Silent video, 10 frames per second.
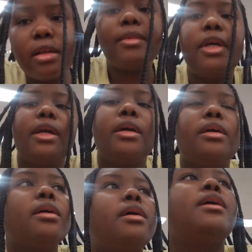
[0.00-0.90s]
out of my hair
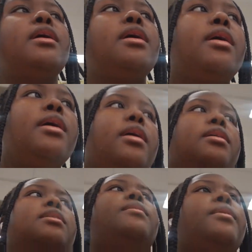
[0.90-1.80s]

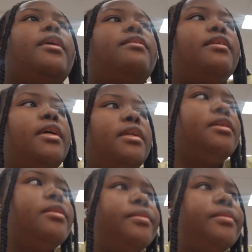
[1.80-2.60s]
and see what I find.